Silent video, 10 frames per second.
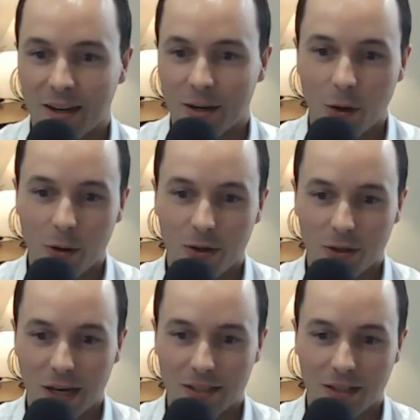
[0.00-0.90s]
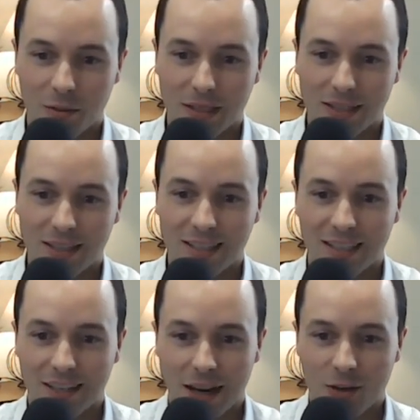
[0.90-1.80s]
you're always on ChatGPT
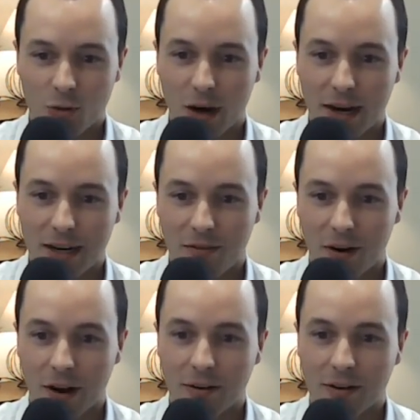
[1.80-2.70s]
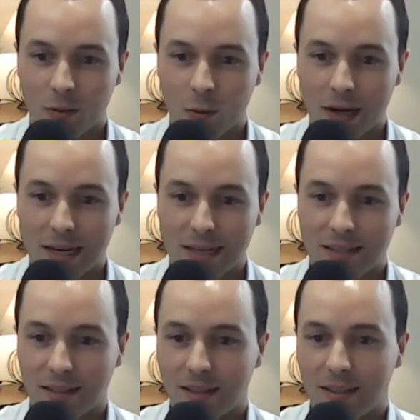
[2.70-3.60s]
and trying to figure out different ways
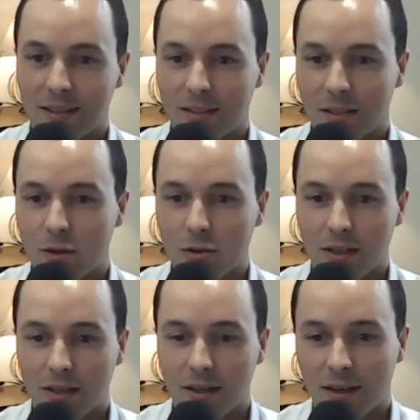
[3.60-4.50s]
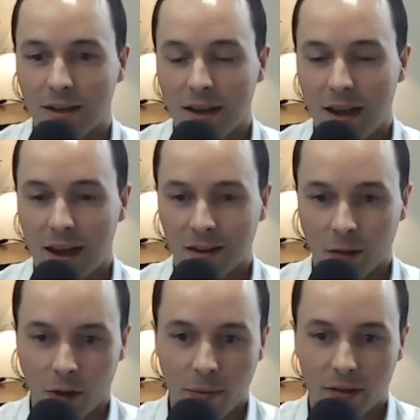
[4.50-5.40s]
to use it and
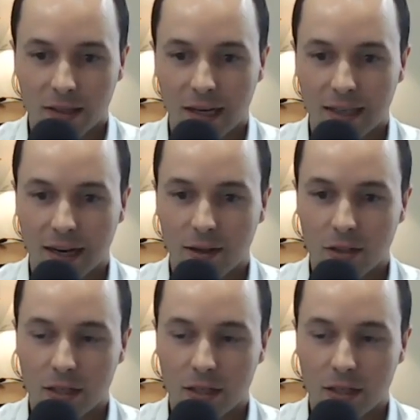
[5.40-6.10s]
learn about the technology.